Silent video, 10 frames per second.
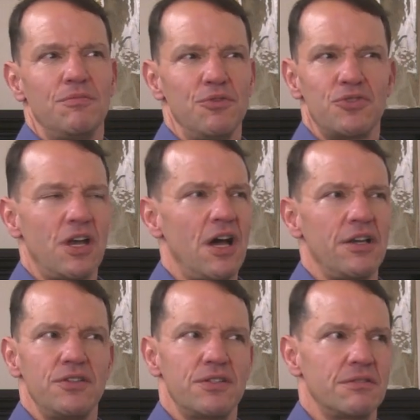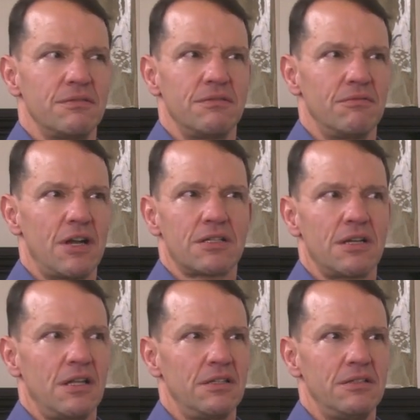Mossad is rock
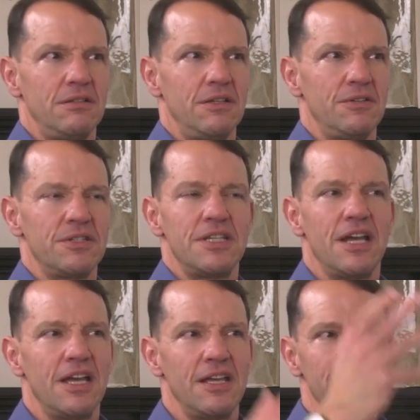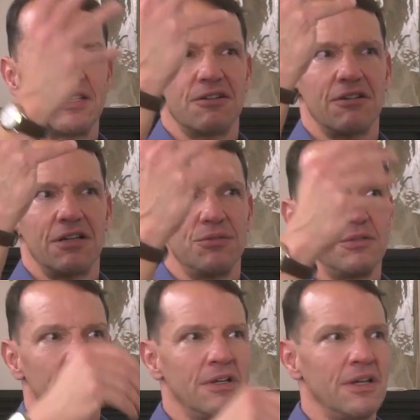solid. The CIA is
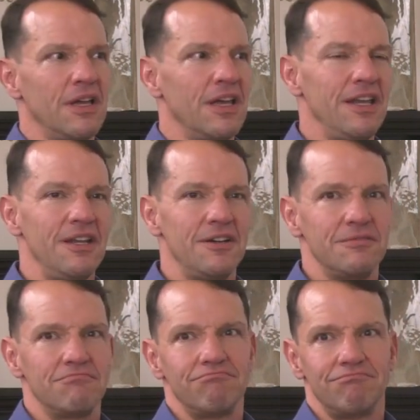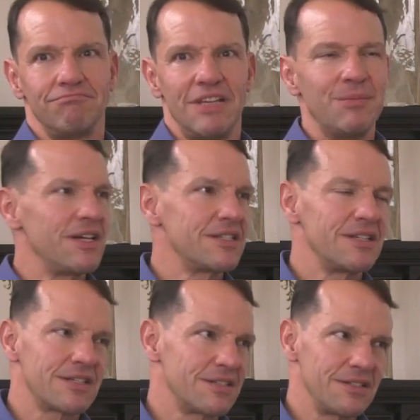incredible.
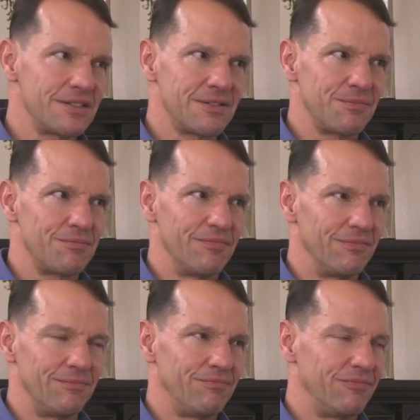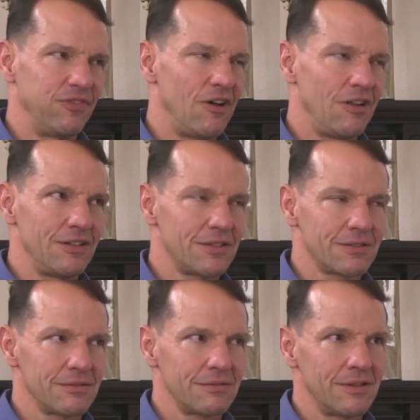MI6 is
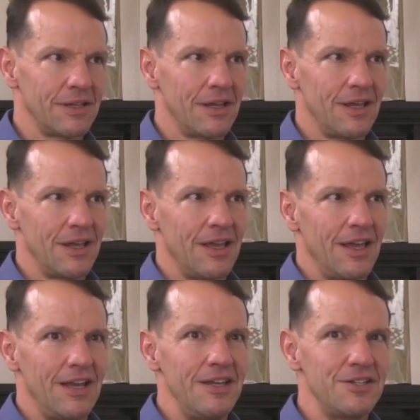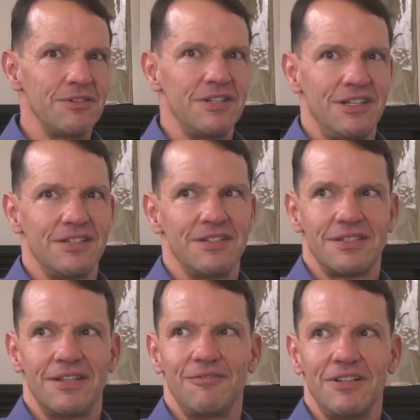flawless. And history teaches us
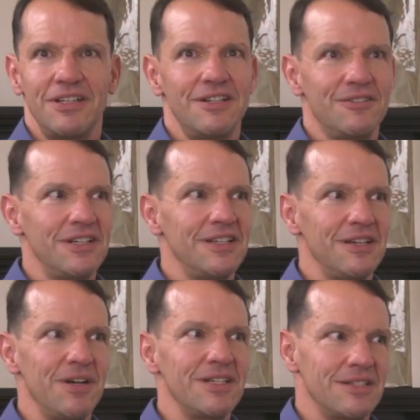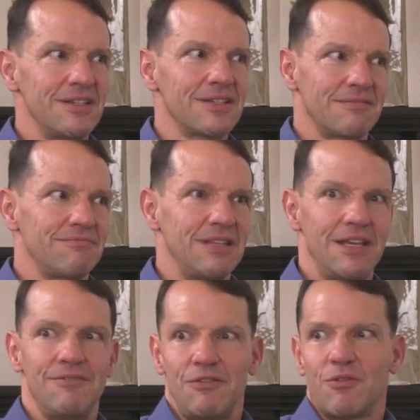that, well, you know what? MI6,
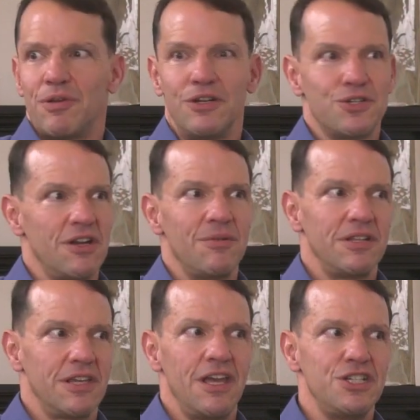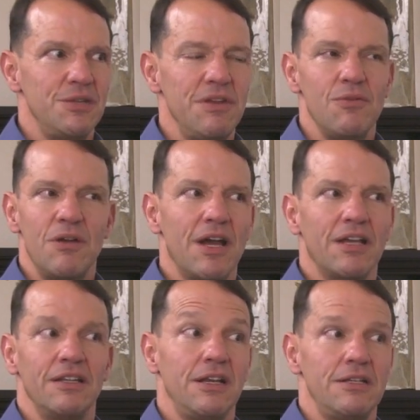they were penetrated by the KGB way back
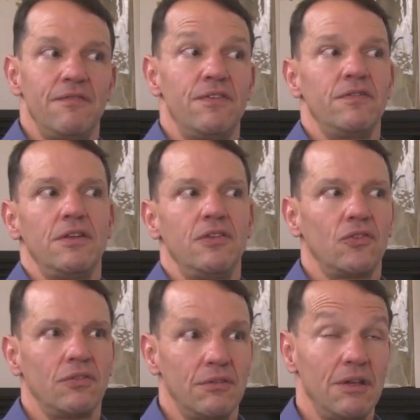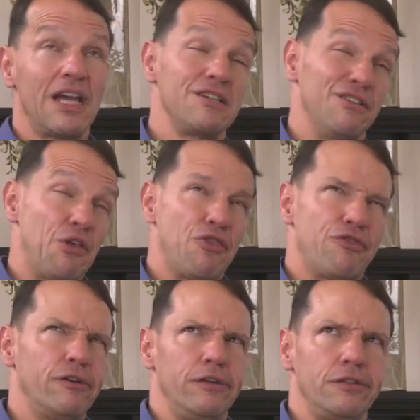in the 1950s. Actually, in
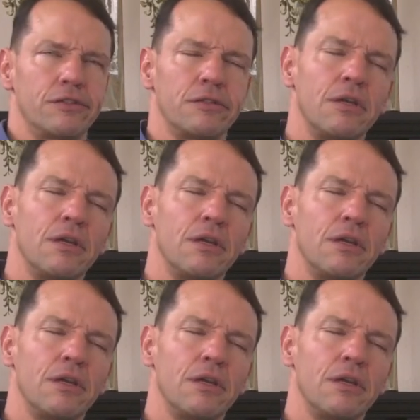the 30s.